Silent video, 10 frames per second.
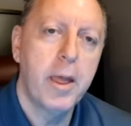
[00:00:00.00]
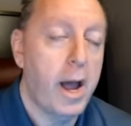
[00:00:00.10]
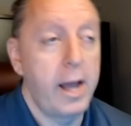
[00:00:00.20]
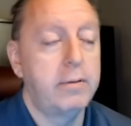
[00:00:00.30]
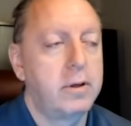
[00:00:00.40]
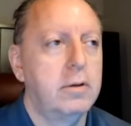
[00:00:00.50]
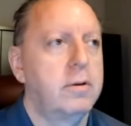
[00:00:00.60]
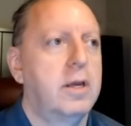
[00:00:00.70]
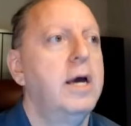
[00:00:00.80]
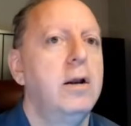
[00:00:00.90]
I
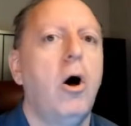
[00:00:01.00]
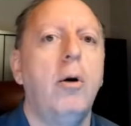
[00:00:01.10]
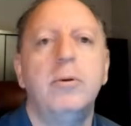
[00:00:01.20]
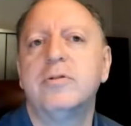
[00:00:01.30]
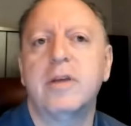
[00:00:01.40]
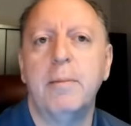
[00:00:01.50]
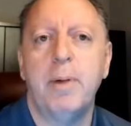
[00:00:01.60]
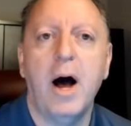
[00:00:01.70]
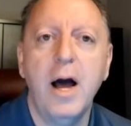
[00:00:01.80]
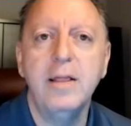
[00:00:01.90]
can almost get
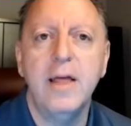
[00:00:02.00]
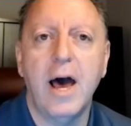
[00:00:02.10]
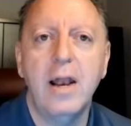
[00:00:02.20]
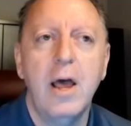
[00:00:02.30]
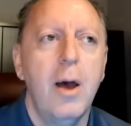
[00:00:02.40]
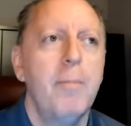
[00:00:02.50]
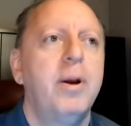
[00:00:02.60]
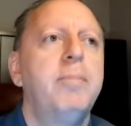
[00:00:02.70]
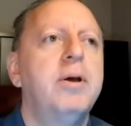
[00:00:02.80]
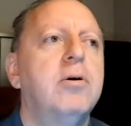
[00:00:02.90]
behind that, but
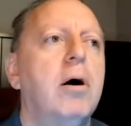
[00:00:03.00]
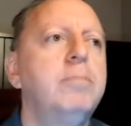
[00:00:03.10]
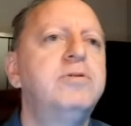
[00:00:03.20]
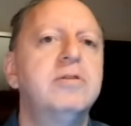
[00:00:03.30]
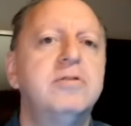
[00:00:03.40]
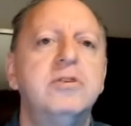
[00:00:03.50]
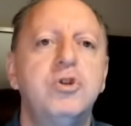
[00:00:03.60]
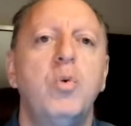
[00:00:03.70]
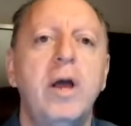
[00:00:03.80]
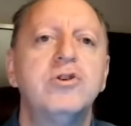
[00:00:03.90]
it becomes this
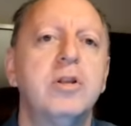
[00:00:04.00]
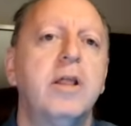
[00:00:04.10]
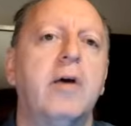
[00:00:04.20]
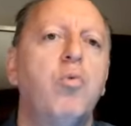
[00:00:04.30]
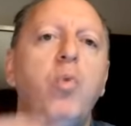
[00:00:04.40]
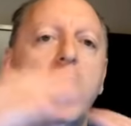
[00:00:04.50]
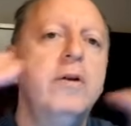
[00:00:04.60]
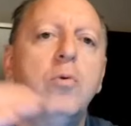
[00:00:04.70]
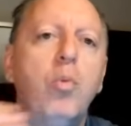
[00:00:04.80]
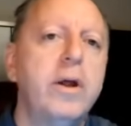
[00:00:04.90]
situation like
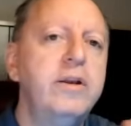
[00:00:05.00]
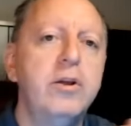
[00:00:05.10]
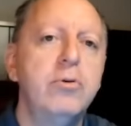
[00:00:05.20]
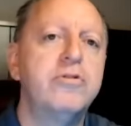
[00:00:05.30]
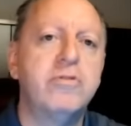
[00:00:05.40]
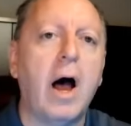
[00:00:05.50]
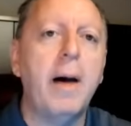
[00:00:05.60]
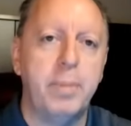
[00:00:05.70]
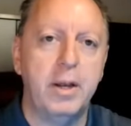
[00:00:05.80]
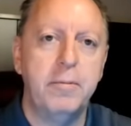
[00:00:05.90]
when when do you
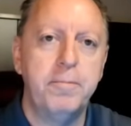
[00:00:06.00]
stop it?